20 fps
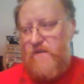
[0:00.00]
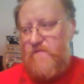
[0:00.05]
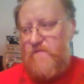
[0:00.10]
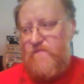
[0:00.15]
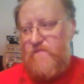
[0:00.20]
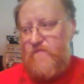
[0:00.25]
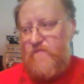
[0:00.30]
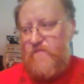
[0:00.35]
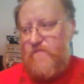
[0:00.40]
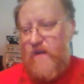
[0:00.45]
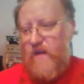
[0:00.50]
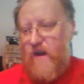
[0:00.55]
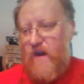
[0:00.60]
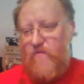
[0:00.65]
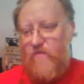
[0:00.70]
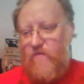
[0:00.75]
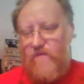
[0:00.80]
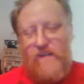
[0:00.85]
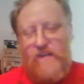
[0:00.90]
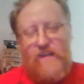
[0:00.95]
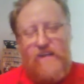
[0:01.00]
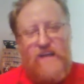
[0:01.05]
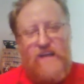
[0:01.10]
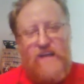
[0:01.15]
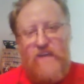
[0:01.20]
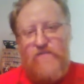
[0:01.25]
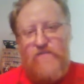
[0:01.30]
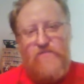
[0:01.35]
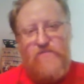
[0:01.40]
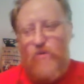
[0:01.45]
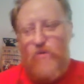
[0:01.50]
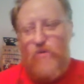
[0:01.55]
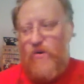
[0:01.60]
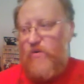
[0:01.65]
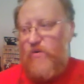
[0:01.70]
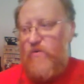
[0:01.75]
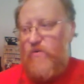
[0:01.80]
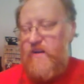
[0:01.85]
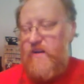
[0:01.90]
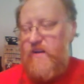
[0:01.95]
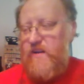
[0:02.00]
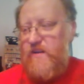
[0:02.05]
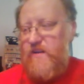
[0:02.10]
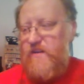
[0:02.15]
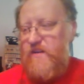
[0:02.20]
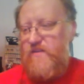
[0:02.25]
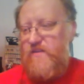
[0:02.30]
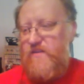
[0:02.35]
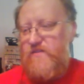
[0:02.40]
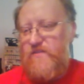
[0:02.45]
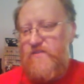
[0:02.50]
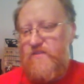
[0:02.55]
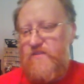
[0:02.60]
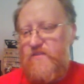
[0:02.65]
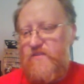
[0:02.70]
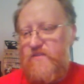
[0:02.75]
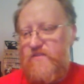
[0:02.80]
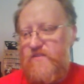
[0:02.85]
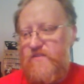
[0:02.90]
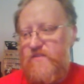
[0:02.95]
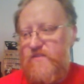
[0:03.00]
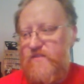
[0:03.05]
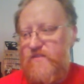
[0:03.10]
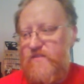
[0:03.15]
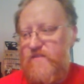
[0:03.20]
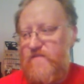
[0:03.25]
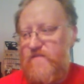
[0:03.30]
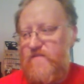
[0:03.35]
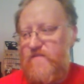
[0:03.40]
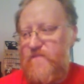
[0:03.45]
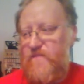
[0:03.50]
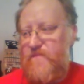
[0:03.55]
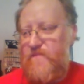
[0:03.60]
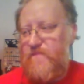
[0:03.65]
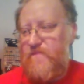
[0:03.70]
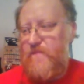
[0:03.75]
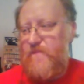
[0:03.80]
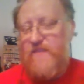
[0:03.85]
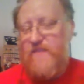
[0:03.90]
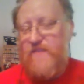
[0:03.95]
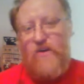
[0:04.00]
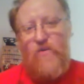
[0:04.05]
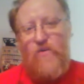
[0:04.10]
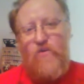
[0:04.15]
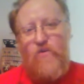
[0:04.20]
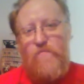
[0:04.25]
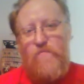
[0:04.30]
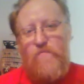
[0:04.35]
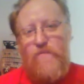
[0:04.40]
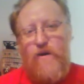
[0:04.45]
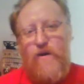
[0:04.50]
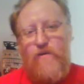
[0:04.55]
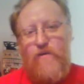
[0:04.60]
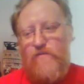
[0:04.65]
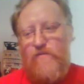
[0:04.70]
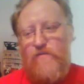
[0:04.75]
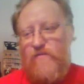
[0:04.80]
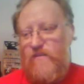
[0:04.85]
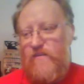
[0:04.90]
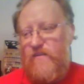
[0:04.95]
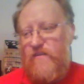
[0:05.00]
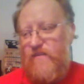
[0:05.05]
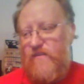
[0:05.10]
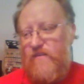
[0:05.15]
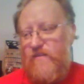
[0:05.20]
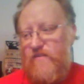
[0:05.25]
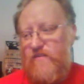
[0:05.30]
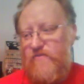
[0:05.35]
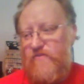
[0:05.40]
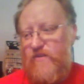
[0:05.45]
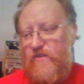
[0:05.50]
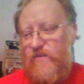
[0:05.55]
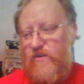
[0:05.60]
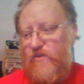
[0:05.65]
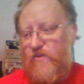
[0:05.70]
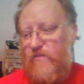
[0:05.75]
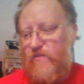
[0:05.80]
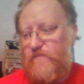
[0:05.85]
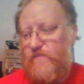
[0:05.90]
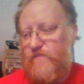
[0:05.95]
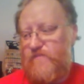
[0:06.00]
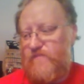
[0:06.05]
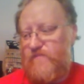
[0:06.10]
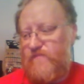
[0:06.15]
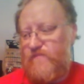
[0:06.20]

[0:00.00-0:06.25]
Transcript: But I don't think I could ever just walk away. It's home, you know? So,